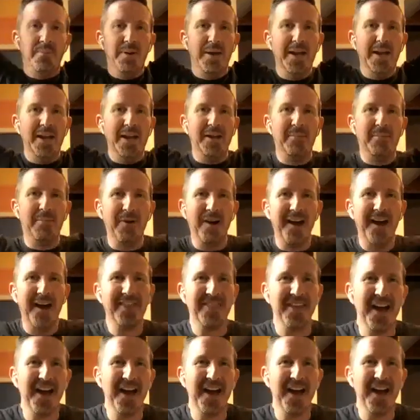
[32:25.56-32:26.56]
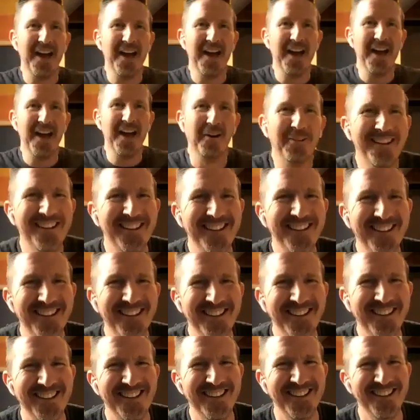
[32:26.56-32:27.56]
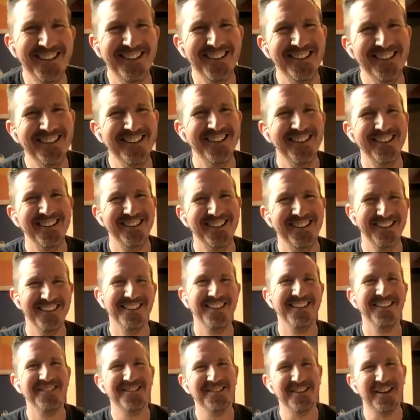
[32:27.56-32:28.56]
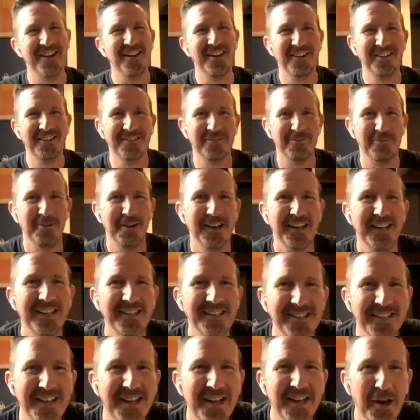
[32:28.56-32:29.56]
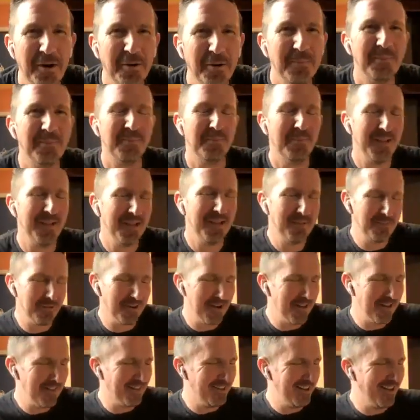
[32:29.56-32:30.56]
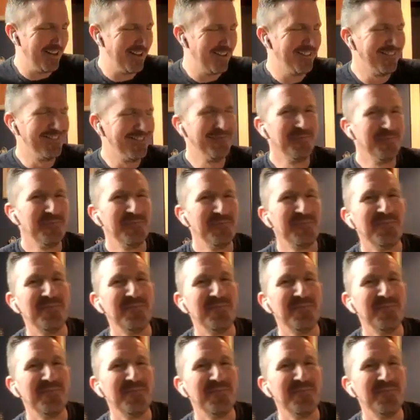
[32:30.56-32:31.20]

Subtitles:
Big breath out. The dog's running to help. Big breath in.